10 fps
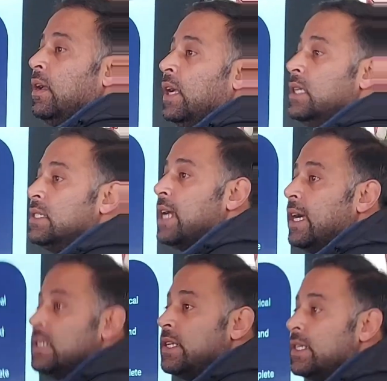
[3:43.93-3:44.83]
in
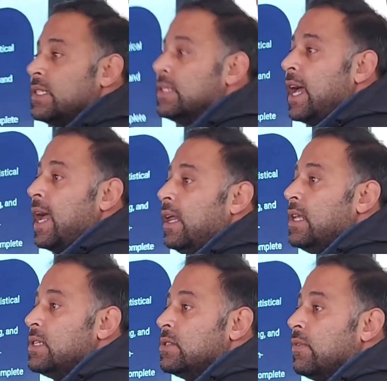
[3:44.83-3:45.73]
statistics is the
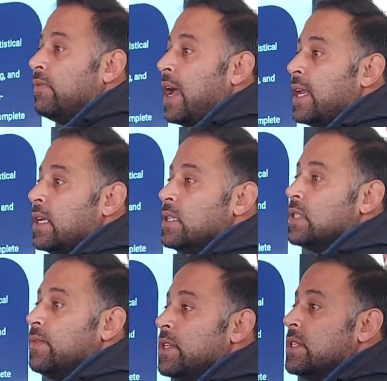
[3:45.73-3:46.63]
analysis of variance,
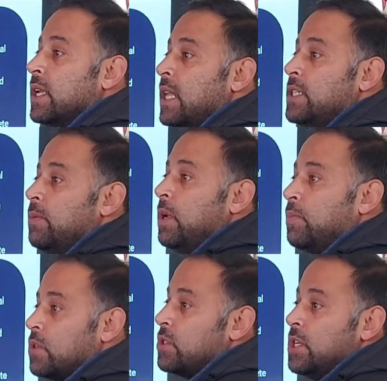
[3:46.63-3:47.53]
which is an algebraic
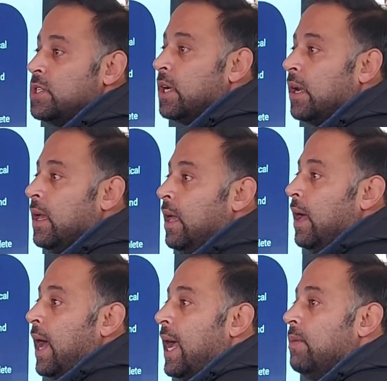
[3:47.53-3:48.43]
procedure,
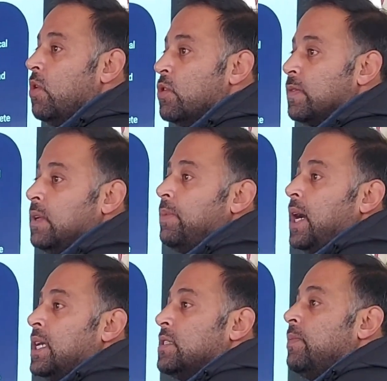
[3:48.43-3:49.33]
and most of the
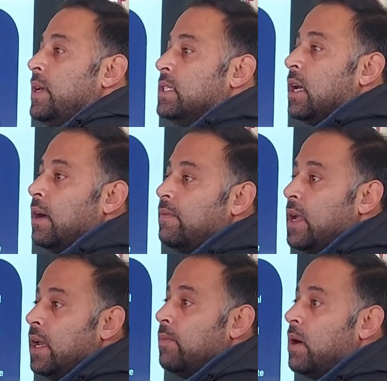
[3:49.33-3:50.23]
participants are
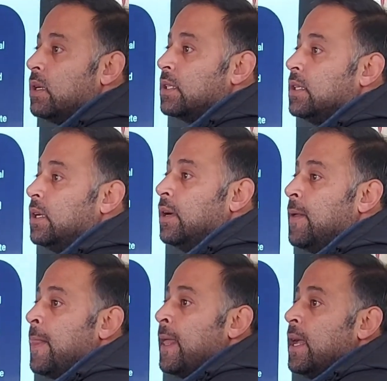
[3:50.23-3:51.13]
aware about the
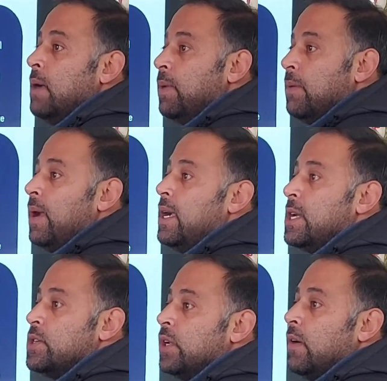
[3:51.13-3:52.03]

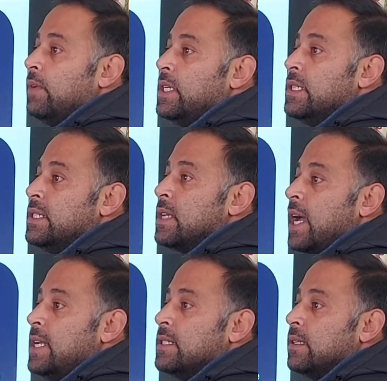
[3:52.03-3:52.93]
implementation of these
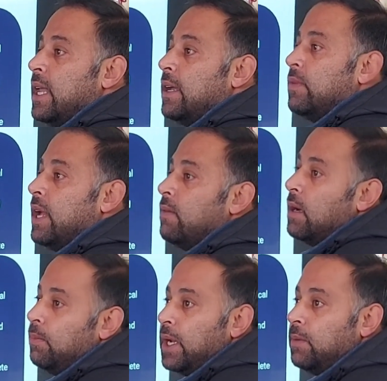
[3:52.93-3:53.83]
designs, like we have
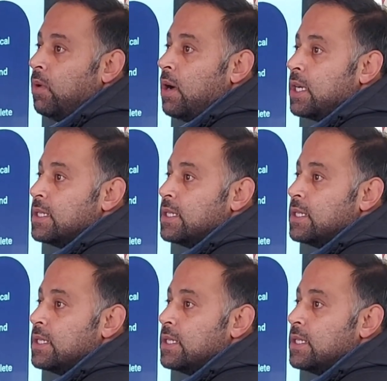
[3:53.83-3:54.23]
complete block